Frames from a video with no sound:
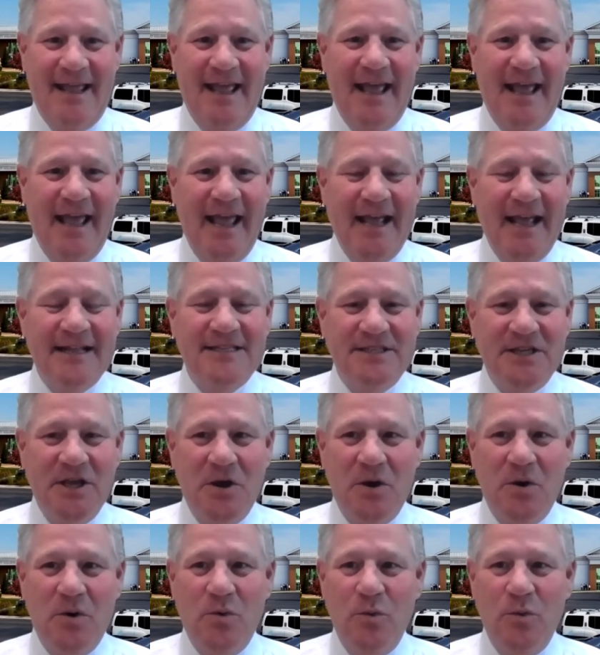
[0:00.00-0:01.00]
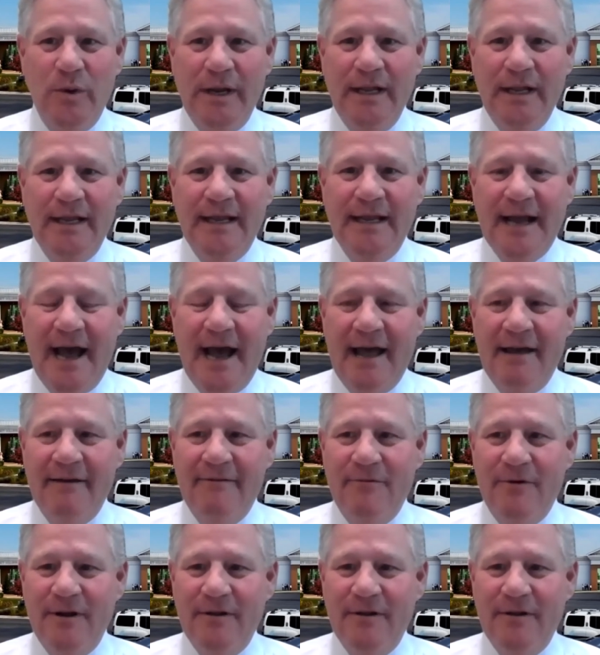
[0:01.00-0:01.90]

And so really I